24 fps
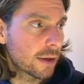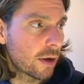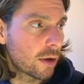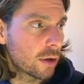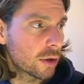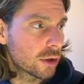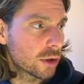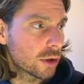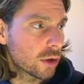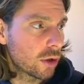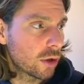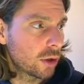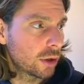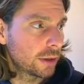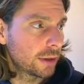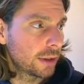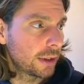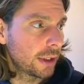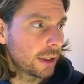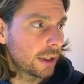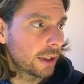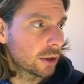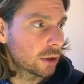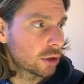also
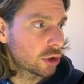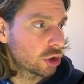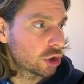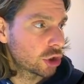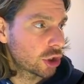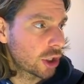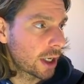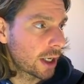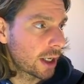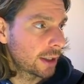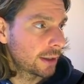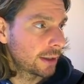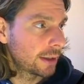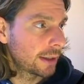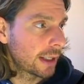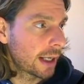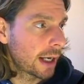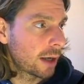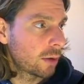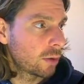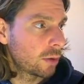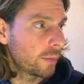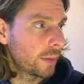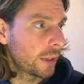the share that I
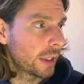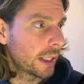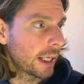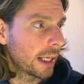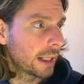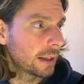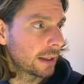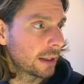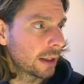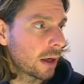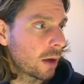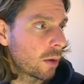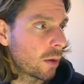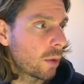will be getting